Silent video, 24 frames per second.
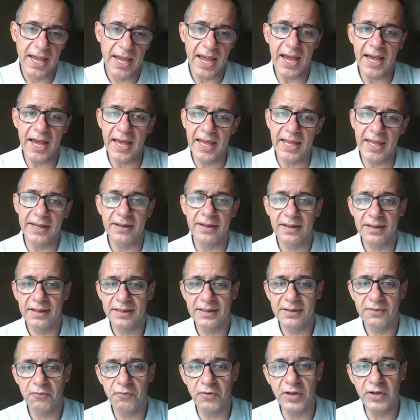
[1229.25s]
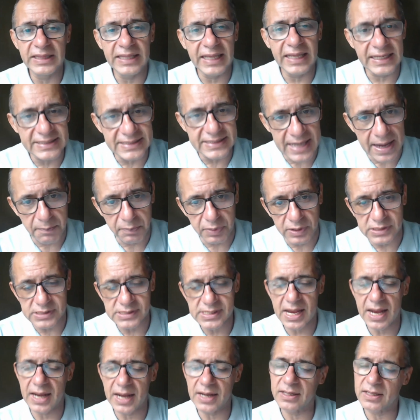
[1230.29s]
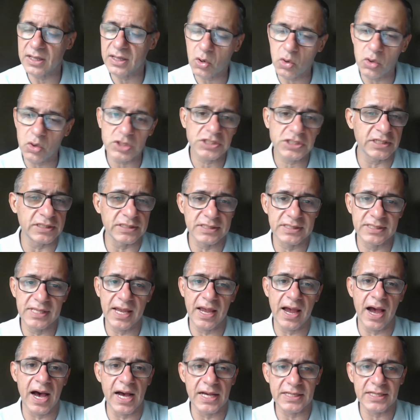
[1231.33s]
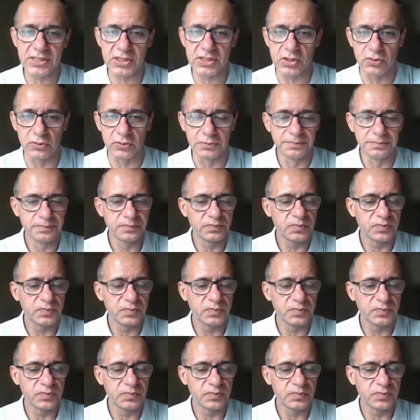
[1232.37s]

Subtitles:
And with the examples and the questions they ask you,